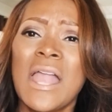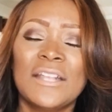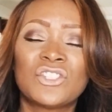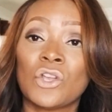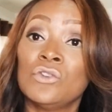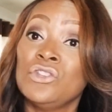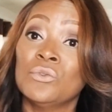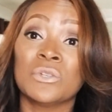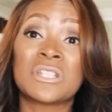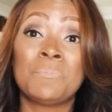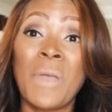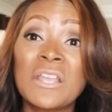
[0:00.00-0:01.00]
And so you
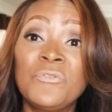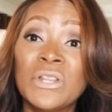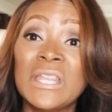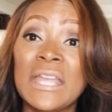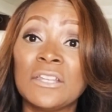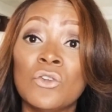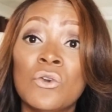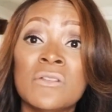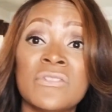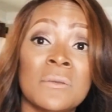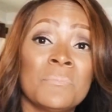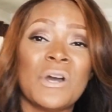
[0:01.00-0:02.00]
respectfully ignore
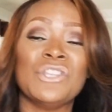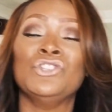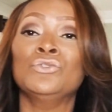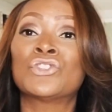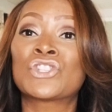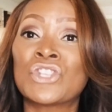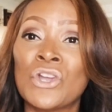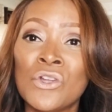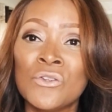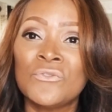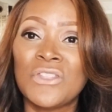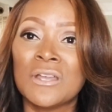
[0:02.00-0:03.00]
them, but you
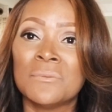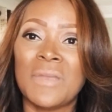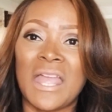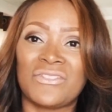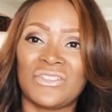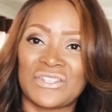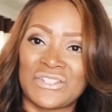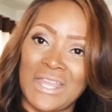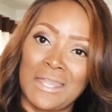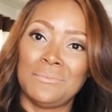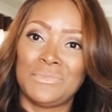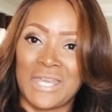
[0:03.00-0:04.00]
serve them at the
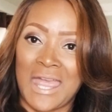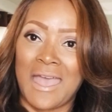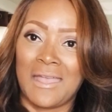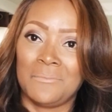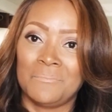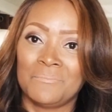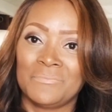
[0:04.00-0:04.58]
same time.